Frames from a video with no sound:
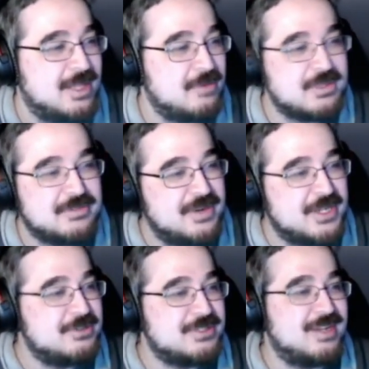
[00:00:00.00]
Like, what the fuck are
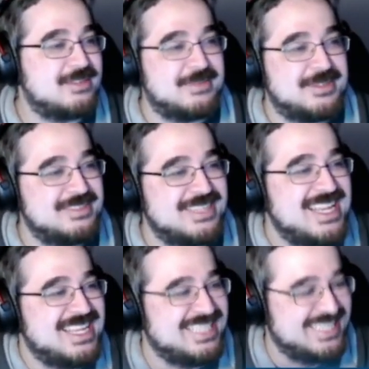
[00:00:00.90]
you talking about? Bro,
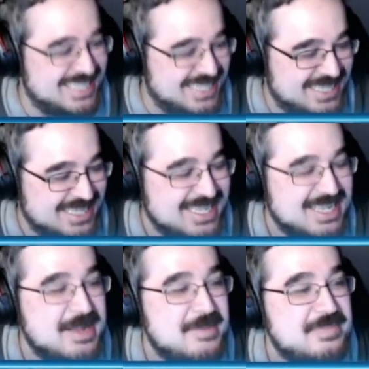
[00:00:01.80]
Futaba is such a good
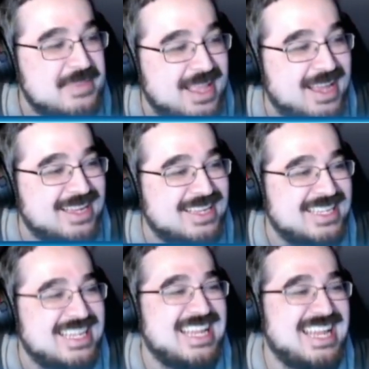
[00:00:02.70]
castle, bro. Yeah. Come
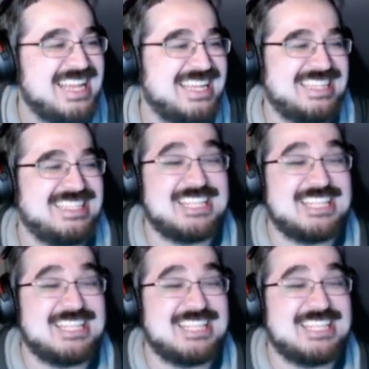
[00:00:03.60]
on.